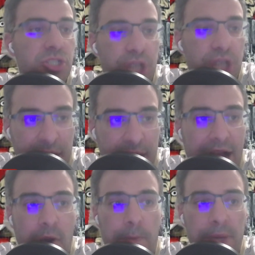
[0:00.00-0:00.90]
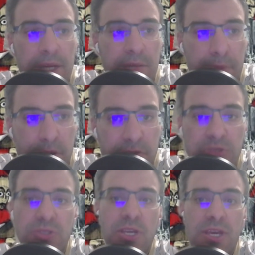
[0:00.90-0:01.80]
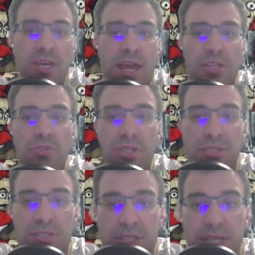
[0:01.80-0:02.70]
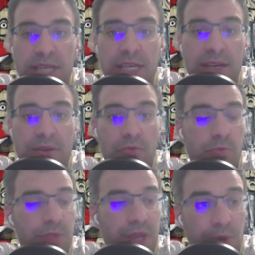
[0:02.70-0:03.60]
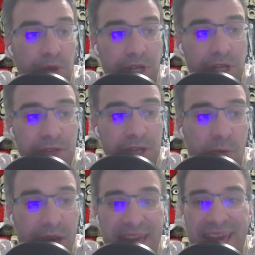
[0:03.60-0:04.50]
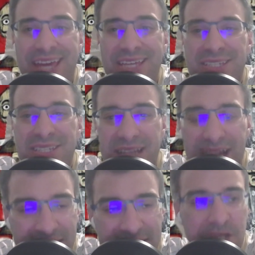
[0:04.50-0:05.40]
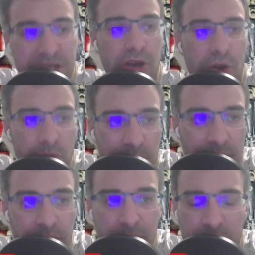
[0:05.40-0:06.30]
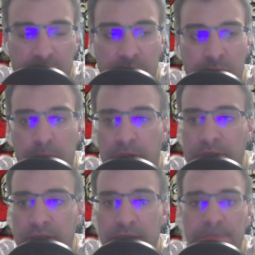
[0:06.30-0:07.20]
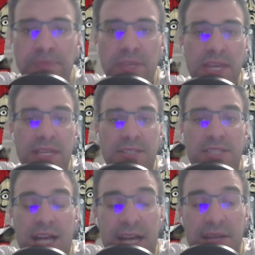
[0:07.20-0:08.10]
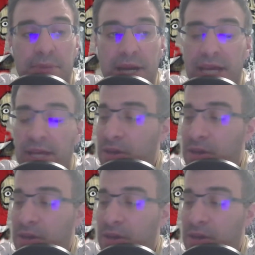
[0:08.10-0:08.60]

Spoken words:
check our pinned posts, and you can see that we are giving away a signed home kit for the football team, signed by